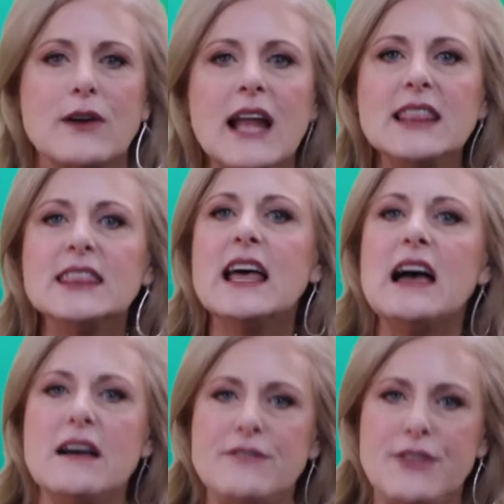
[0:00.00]
I
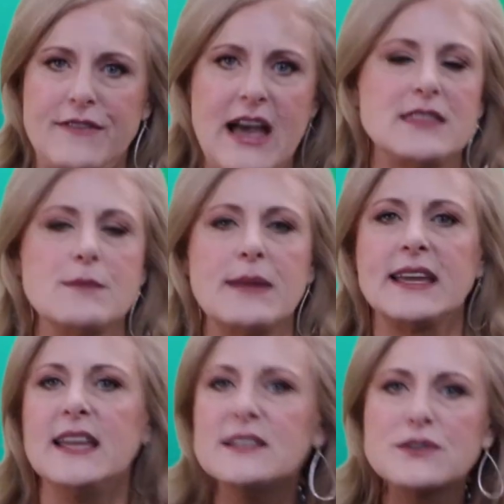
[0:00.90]
love the fact that my
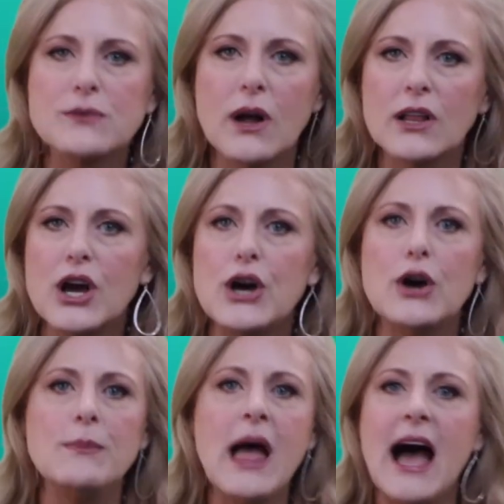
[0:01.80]
kids are all home.